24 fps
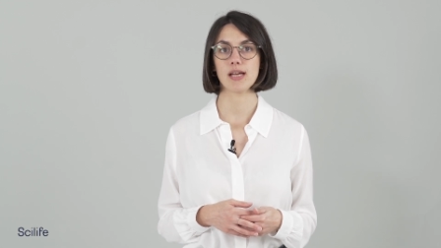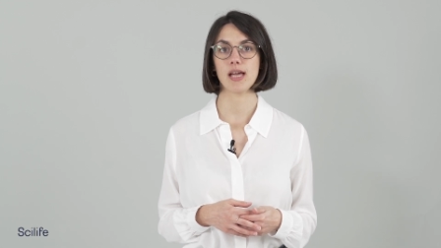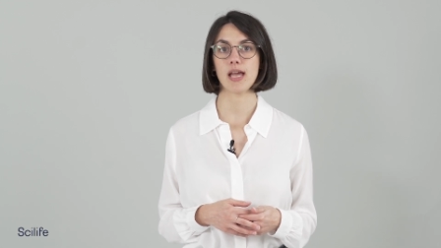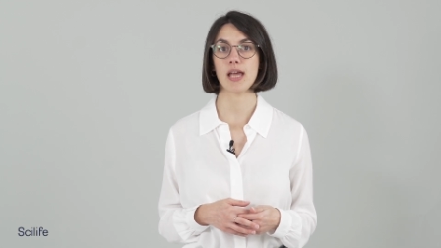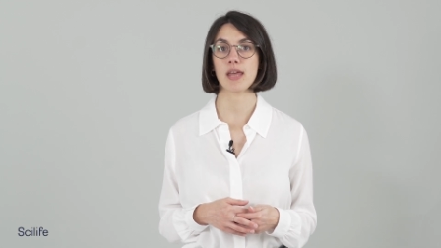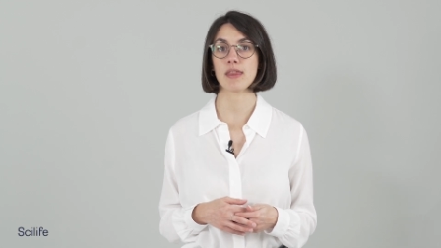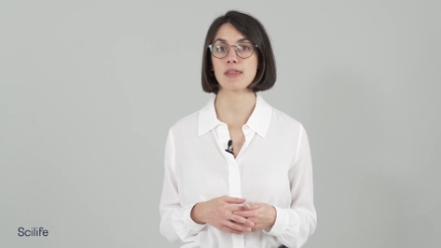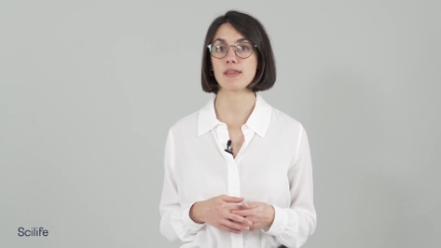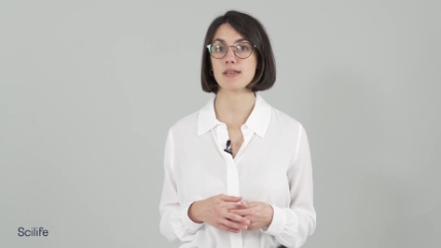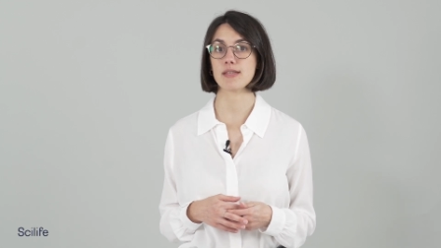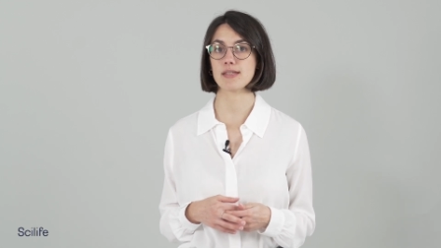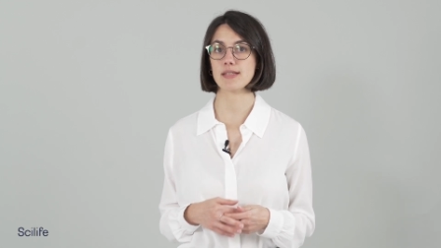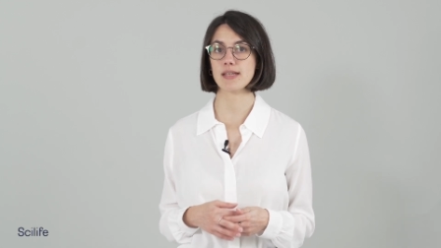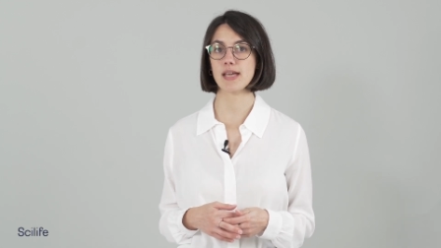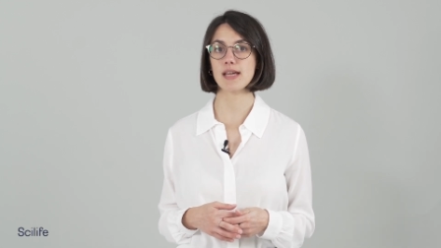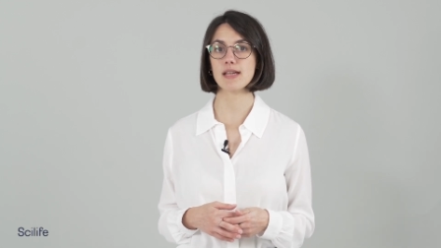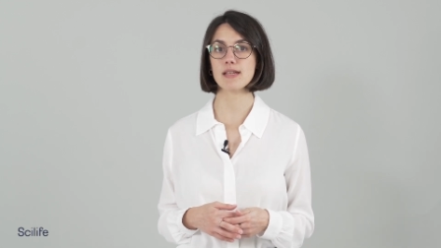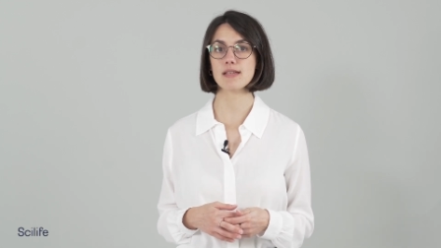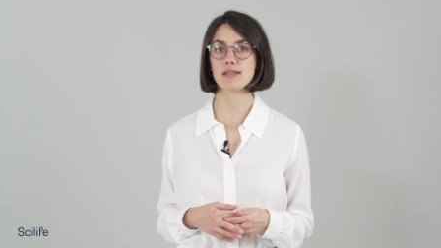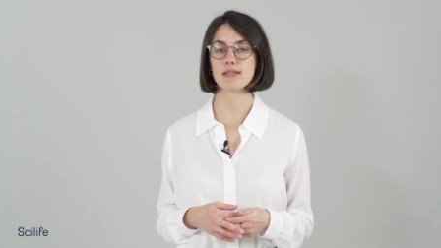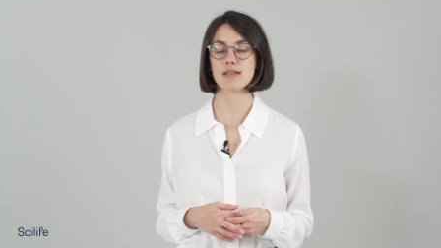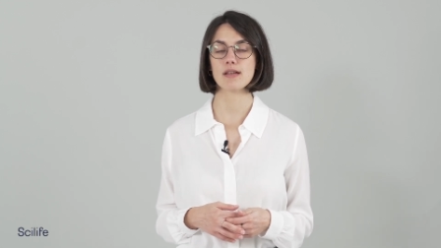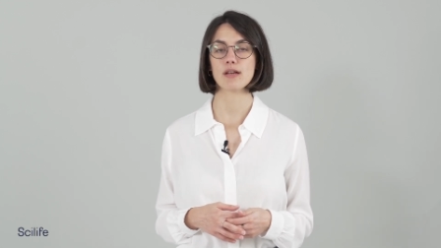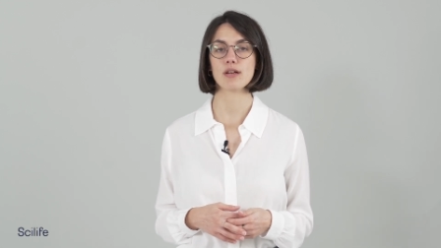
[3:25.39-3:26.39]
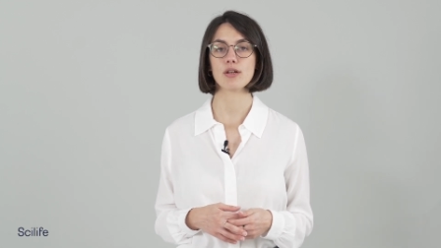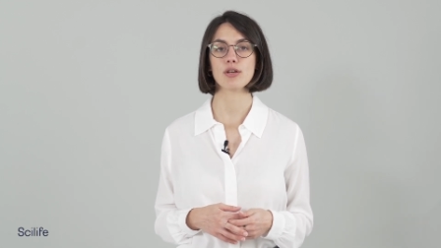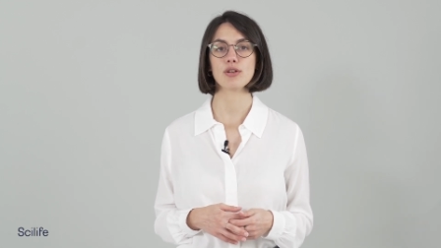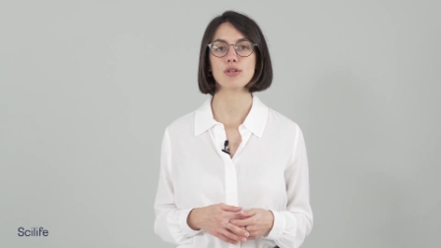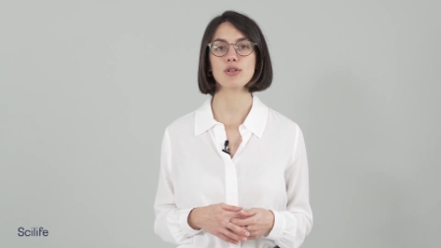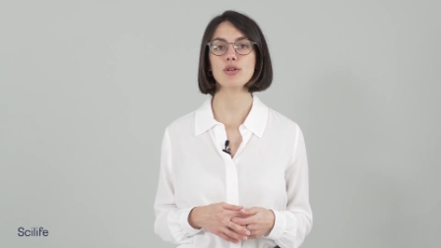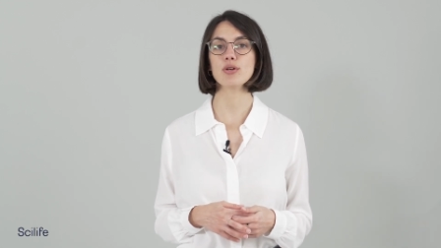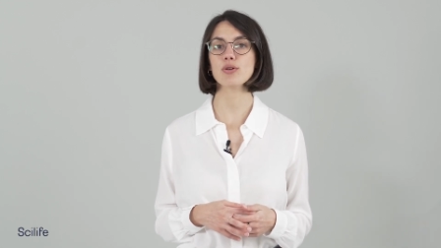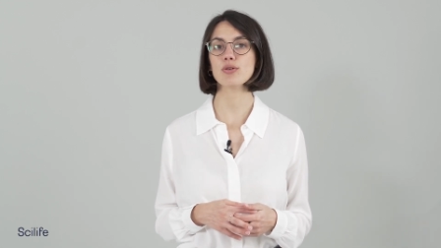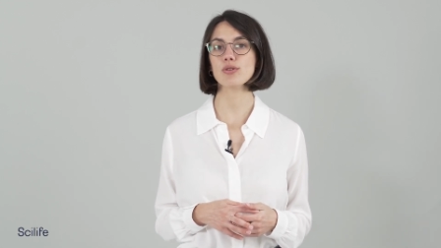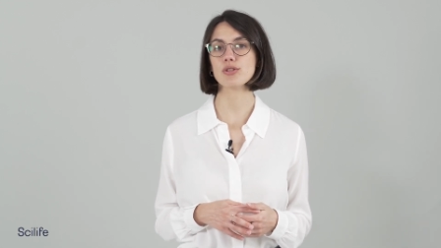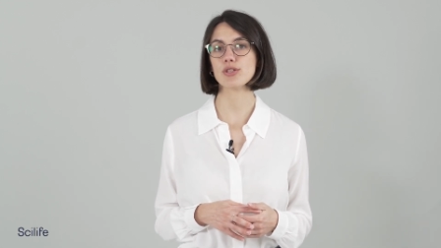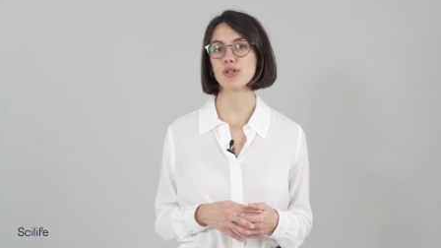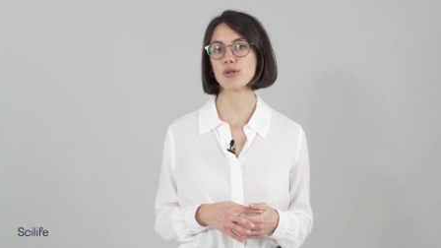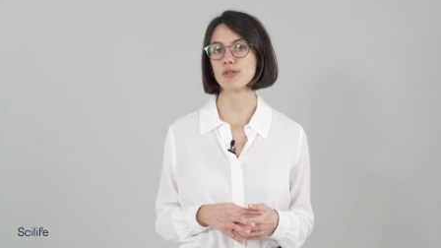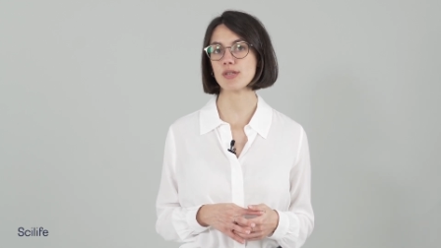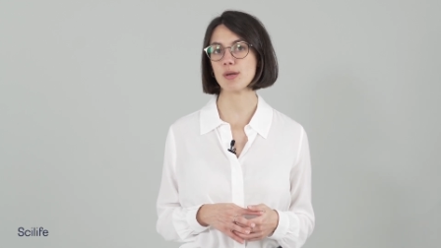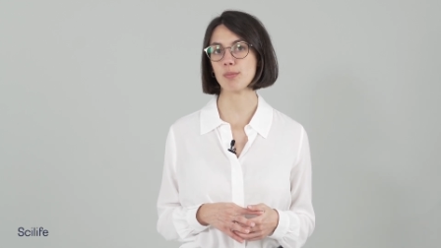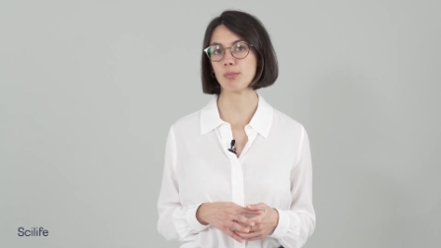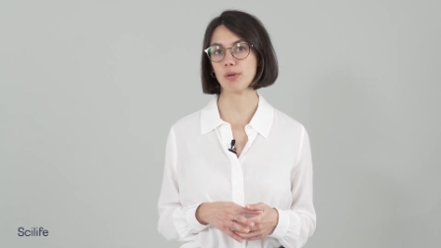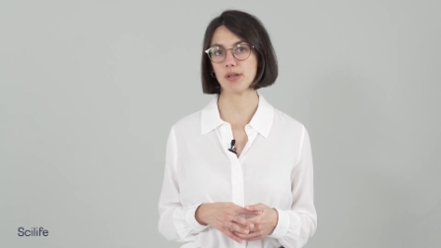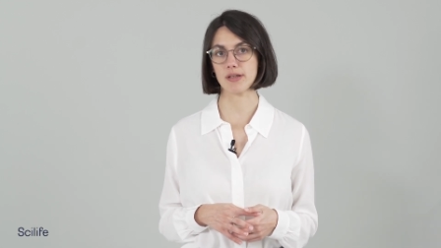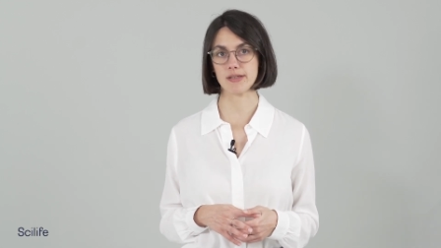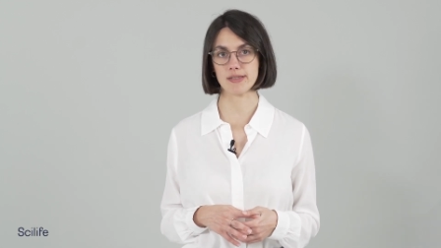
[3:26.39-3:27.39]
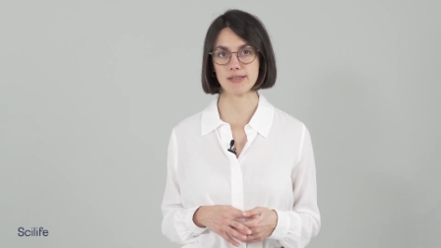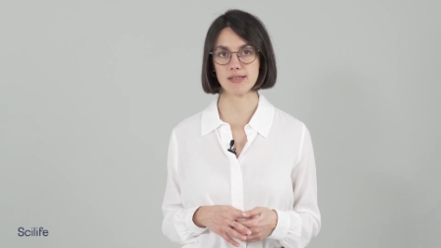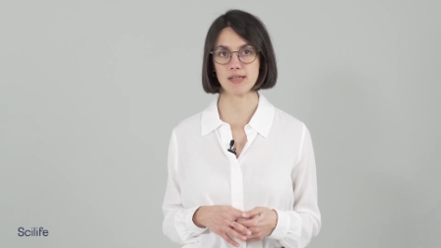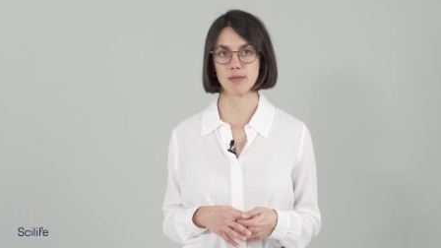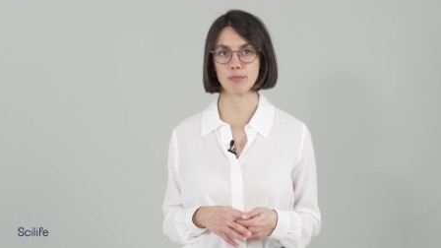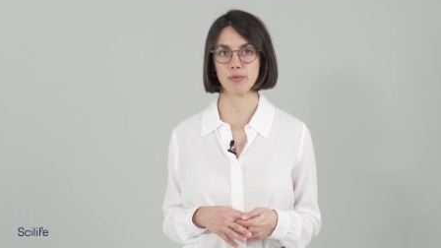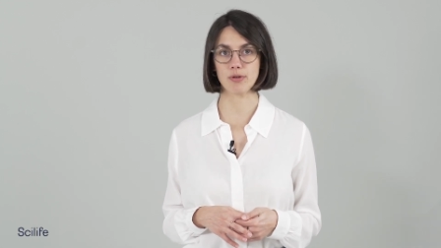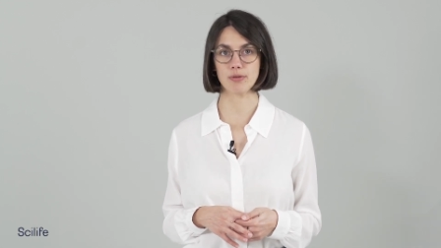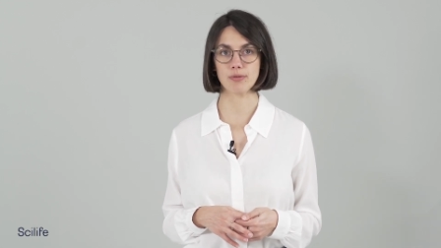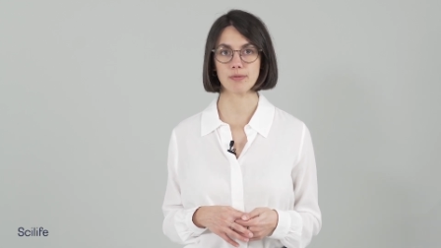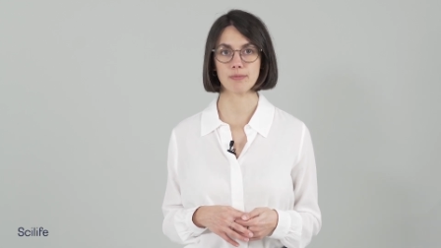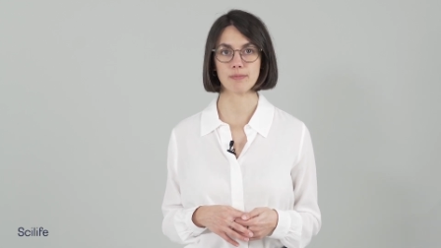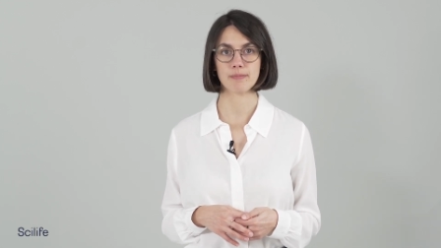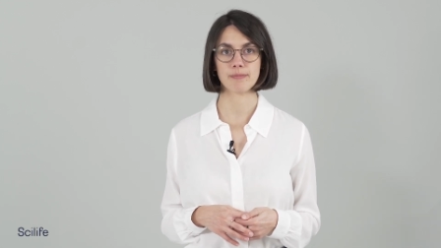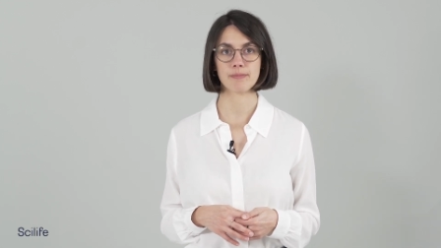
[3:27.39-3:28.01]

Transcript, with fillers: In this case, you could use a placebo.